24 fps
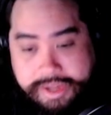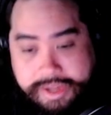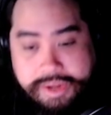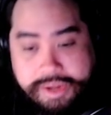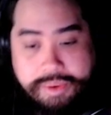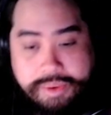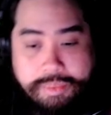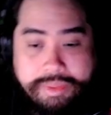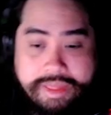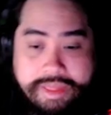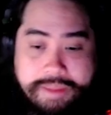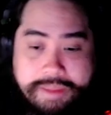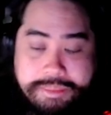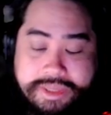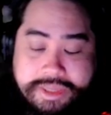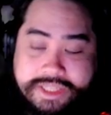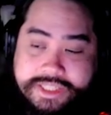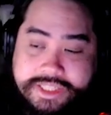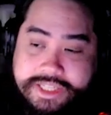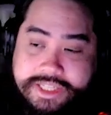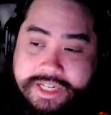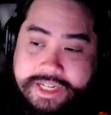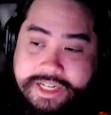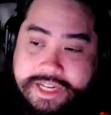with that being
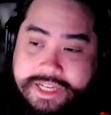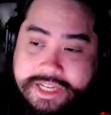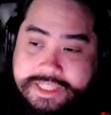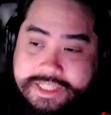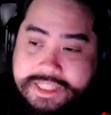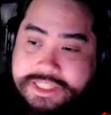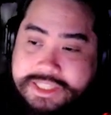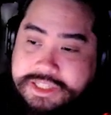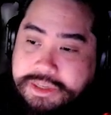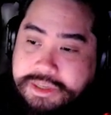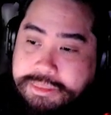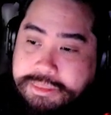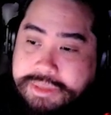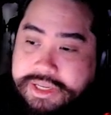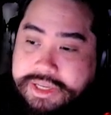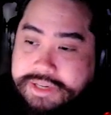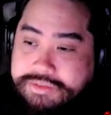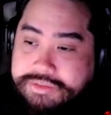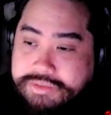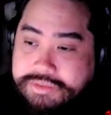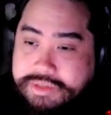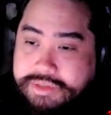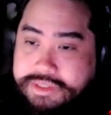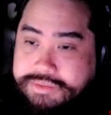said, guys, that's going to be it
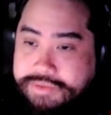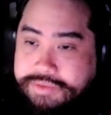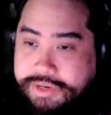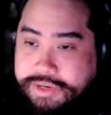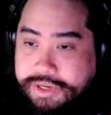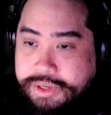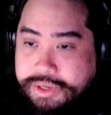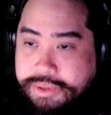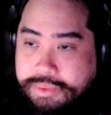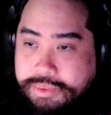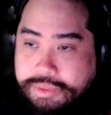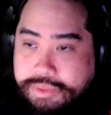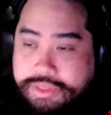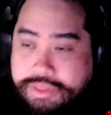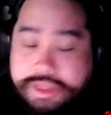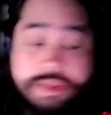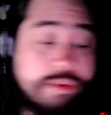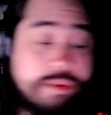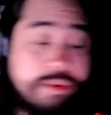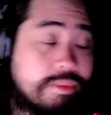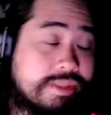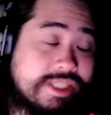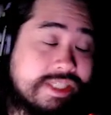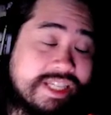for this video. Thank
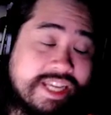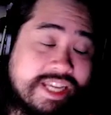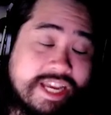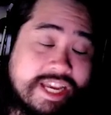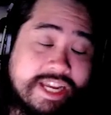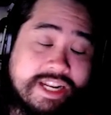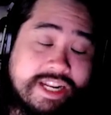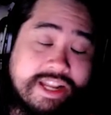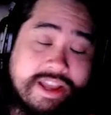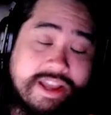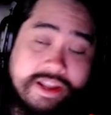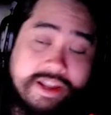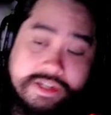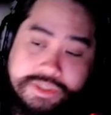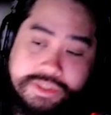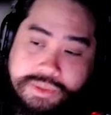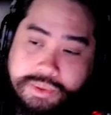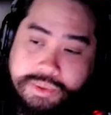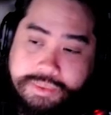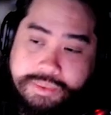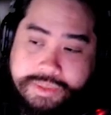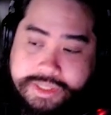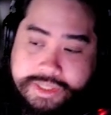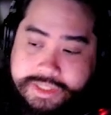you once again. And as
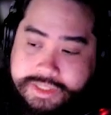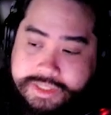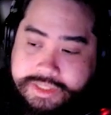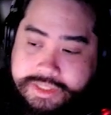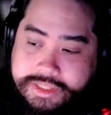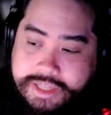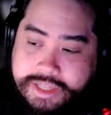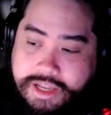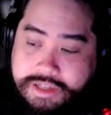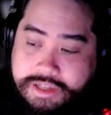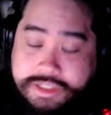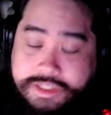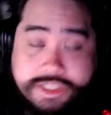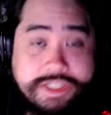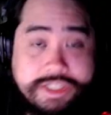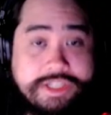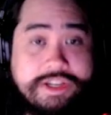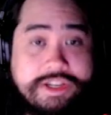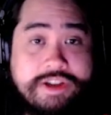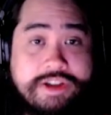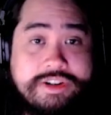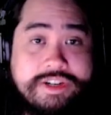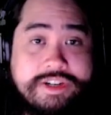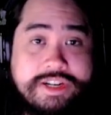always, I'll see you
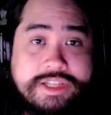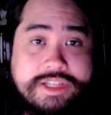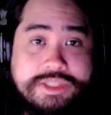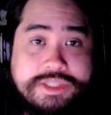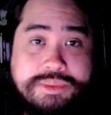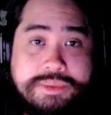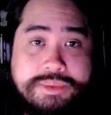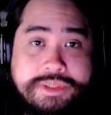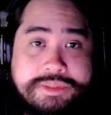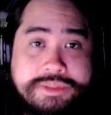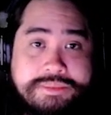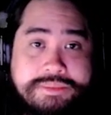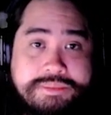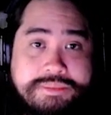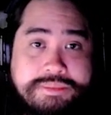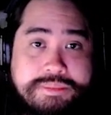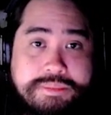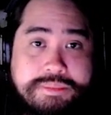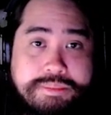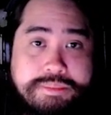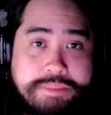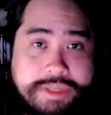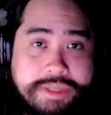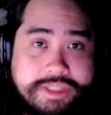on the next one.
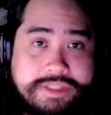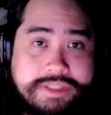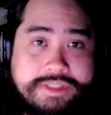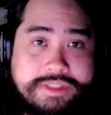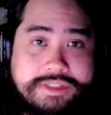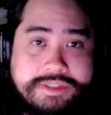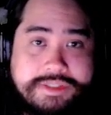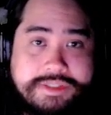Peace.